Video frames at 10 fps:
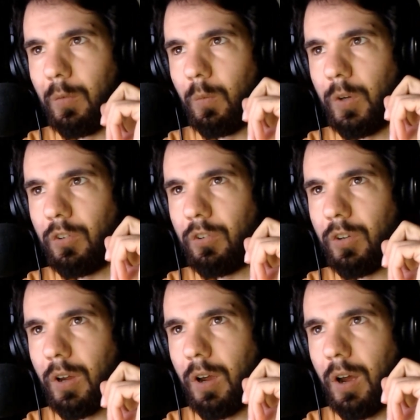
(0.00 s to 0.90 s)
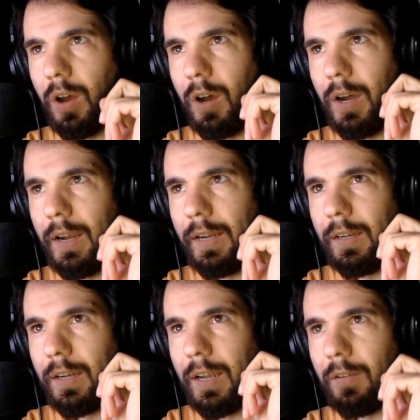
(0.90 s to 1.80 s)
which
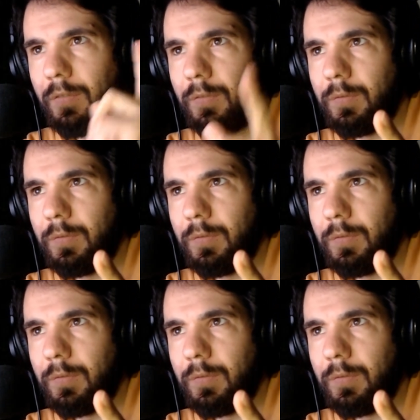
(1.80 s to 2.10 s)
I have,